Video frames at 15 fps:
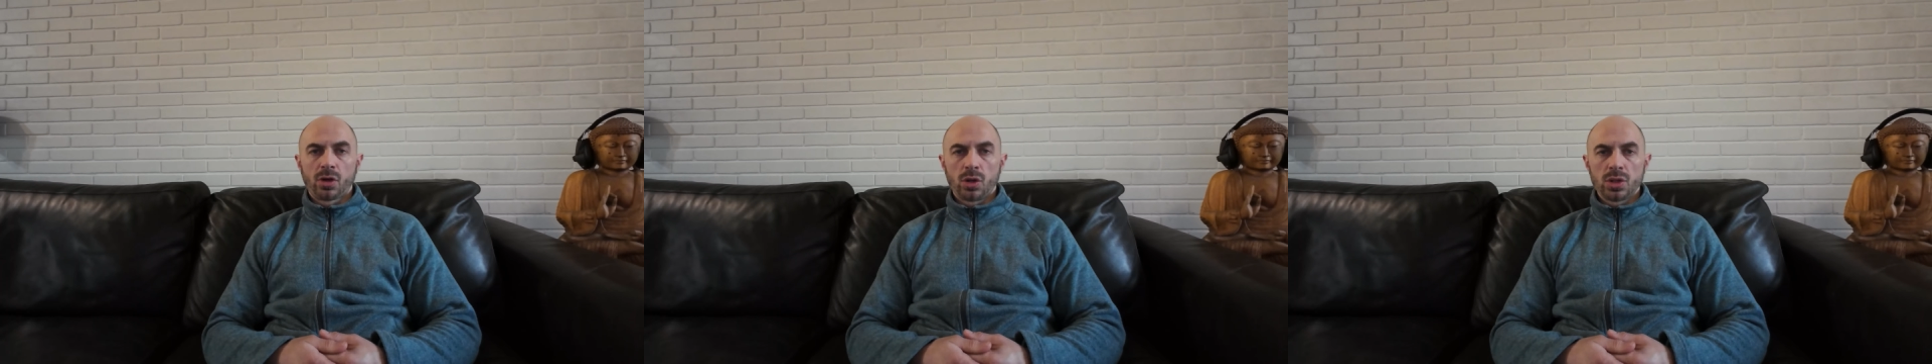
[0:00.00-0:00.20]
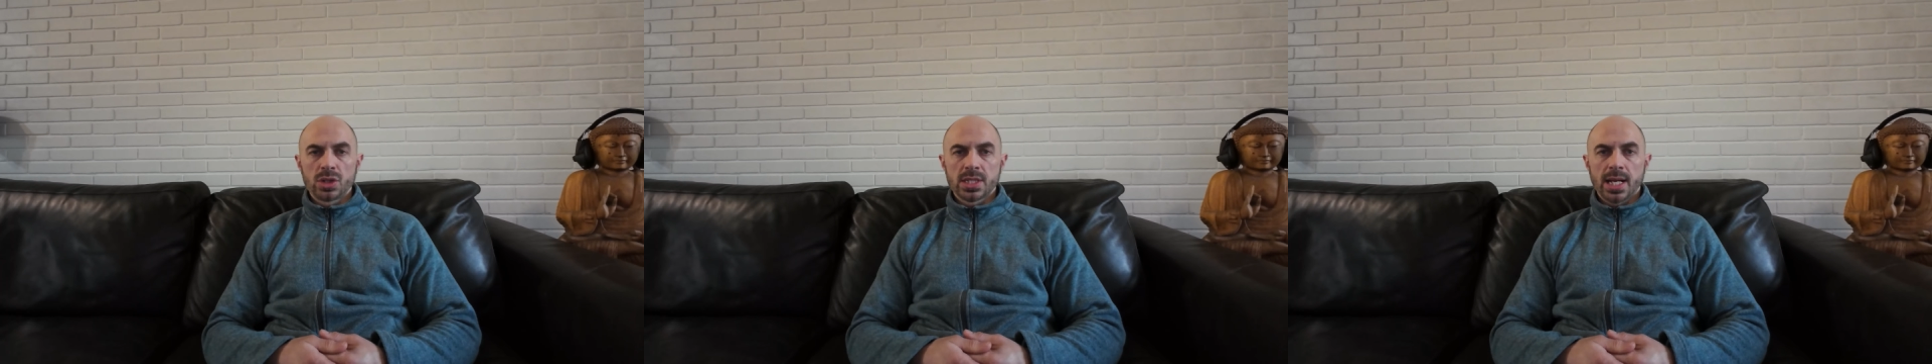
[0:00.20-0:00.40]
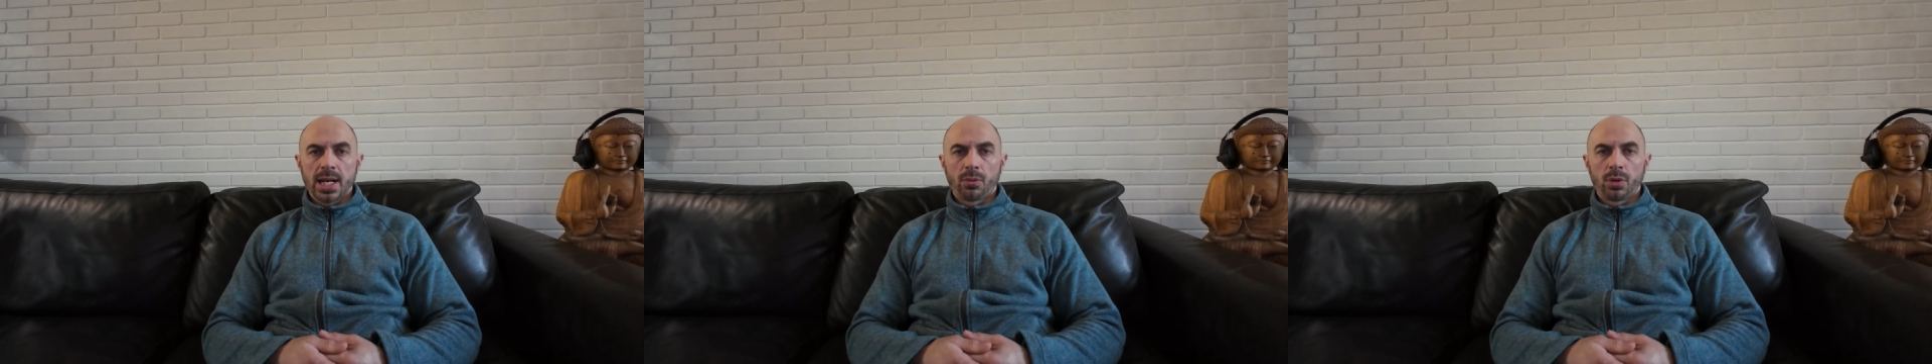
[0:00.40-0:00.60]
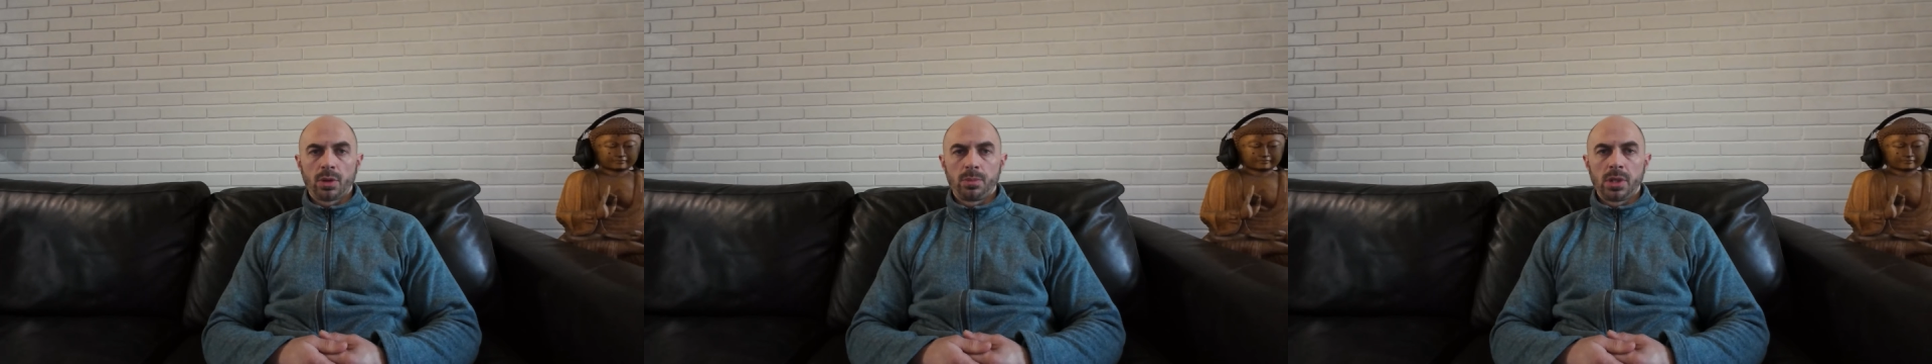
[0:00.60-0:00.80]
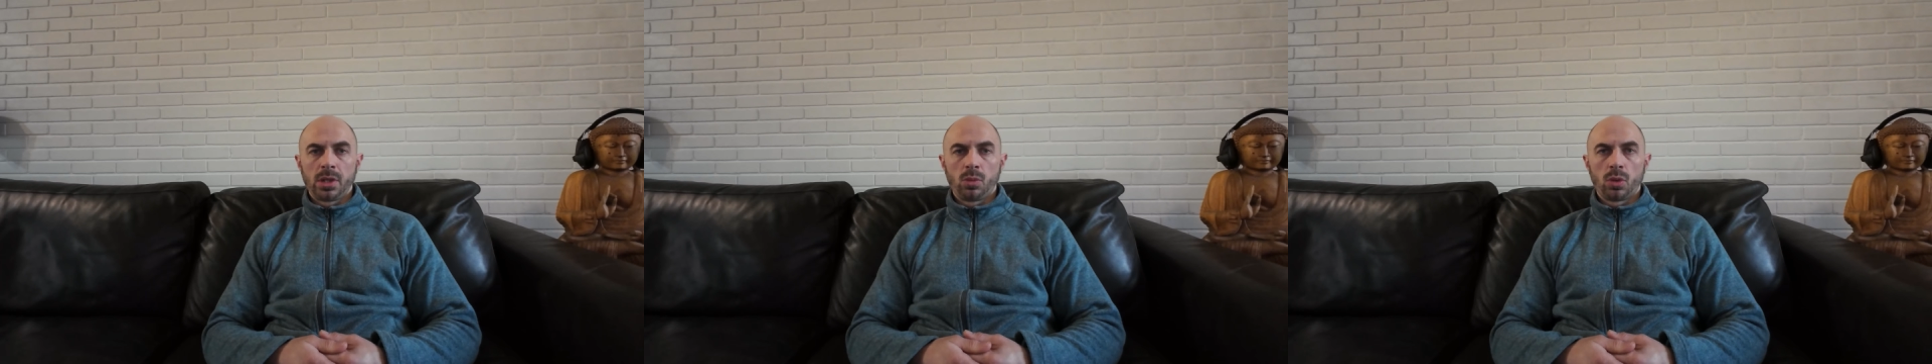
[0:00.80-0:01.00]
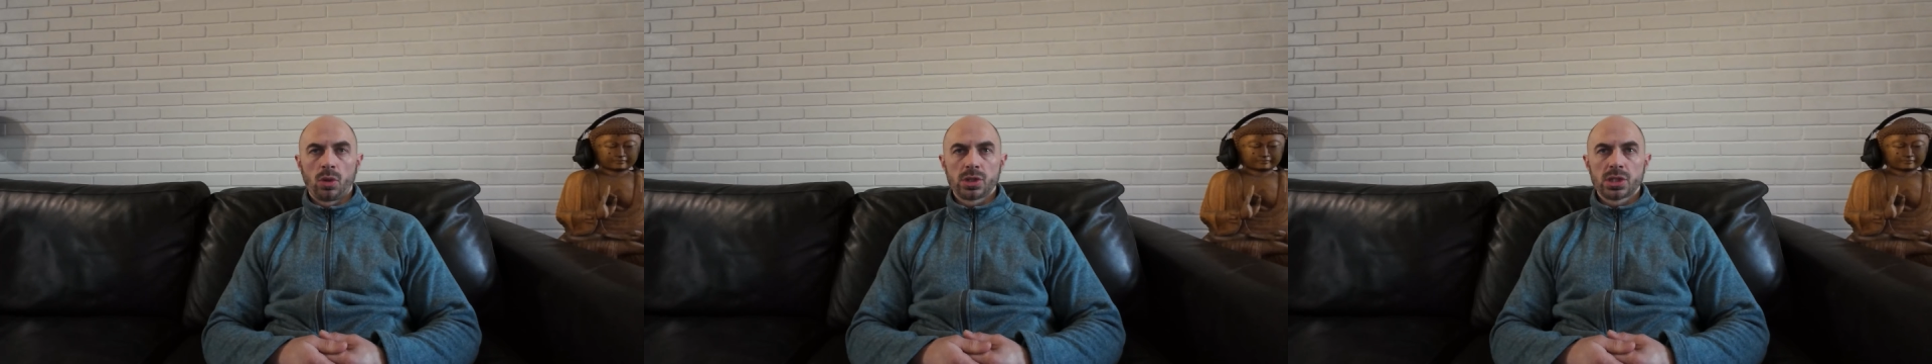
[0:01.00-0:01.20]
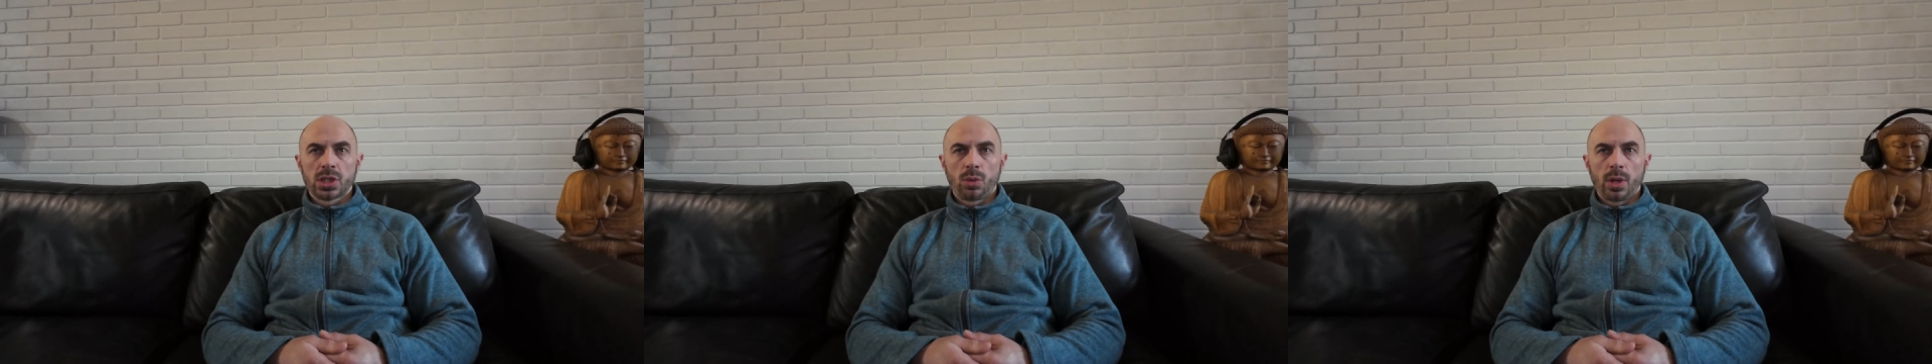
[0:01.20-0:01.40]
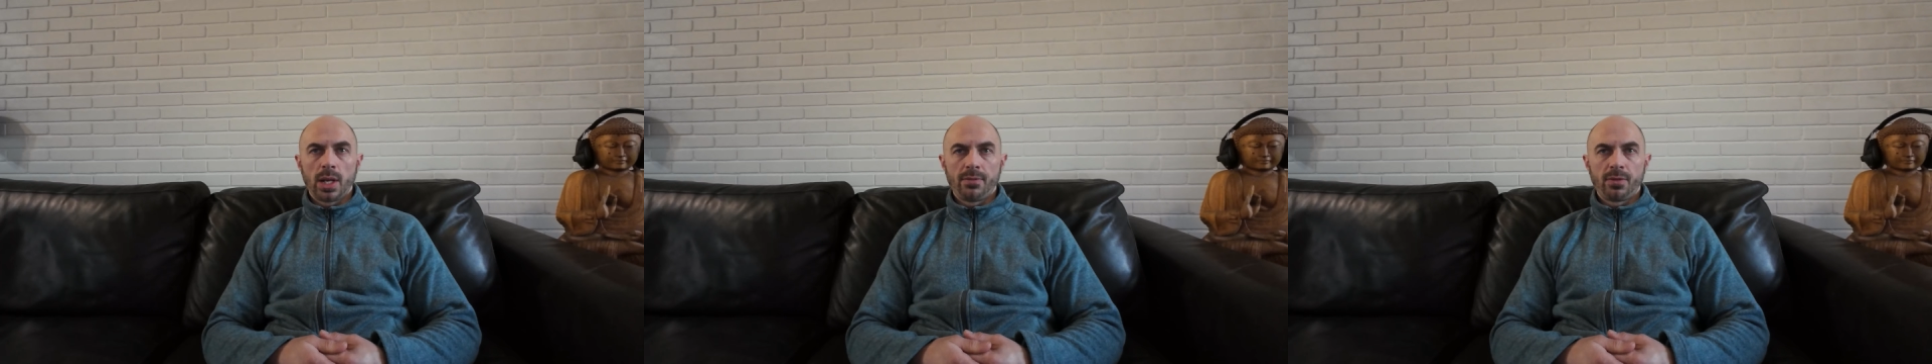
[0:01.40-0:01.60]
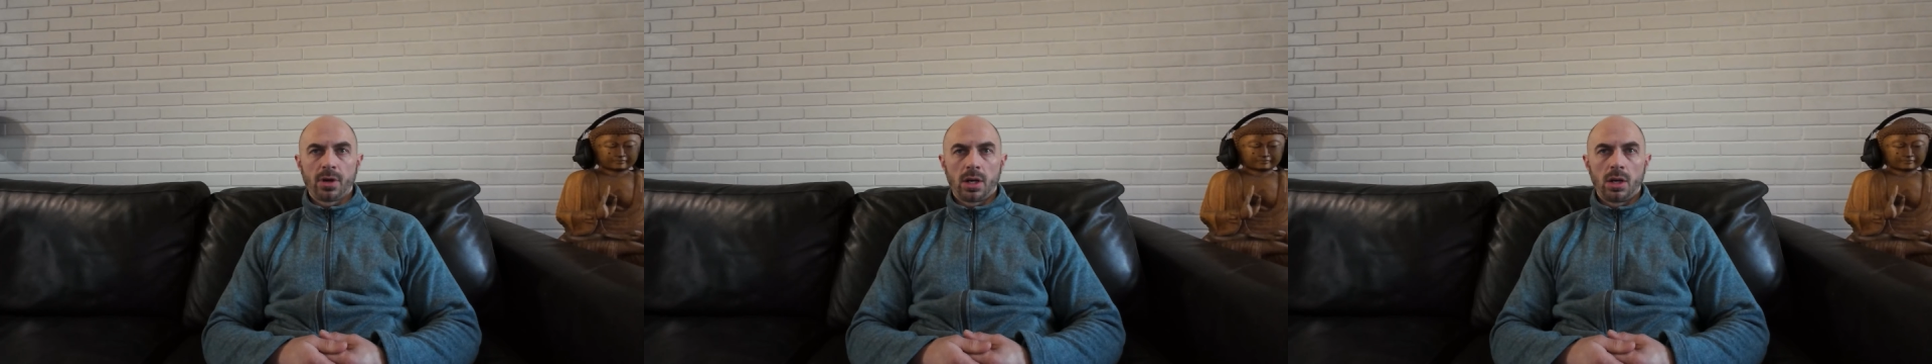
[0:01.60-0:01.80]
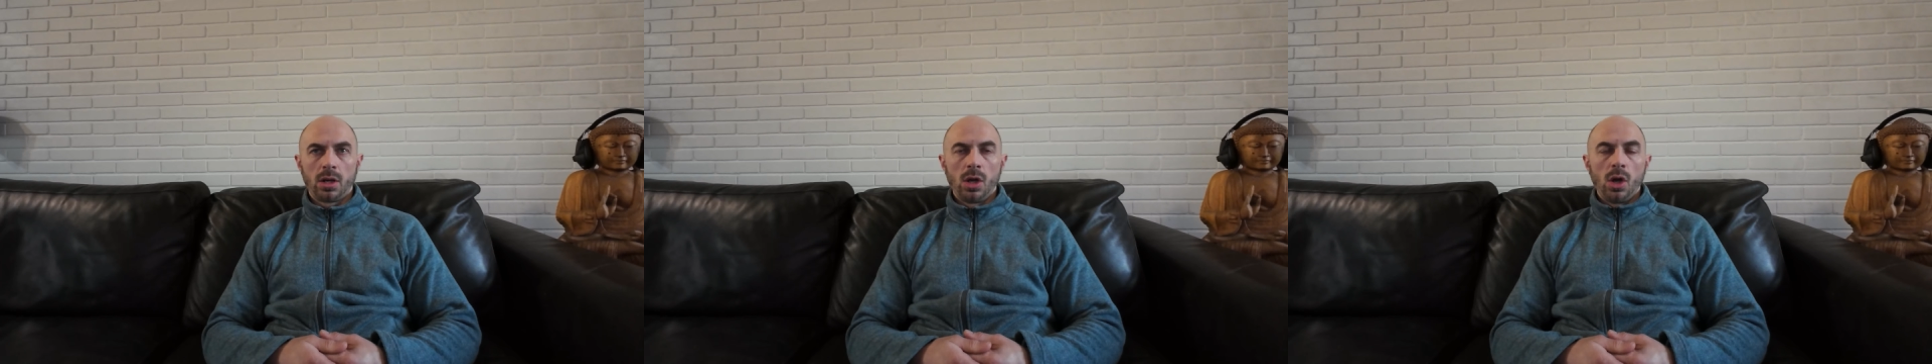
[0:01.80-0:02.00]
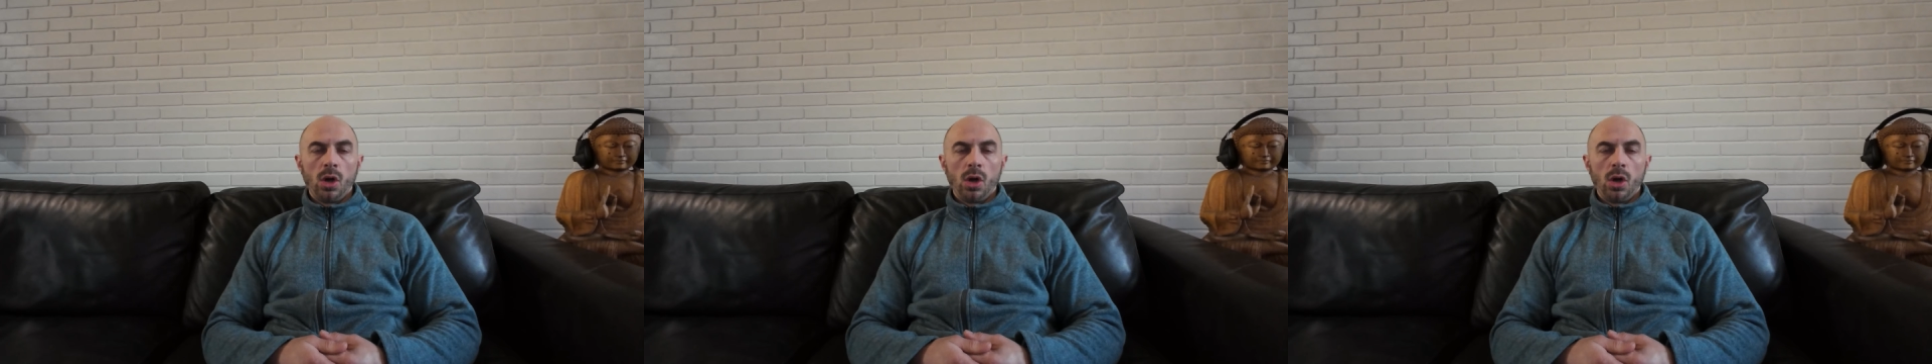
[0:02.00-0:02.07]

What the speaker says: contact with me whatsoever,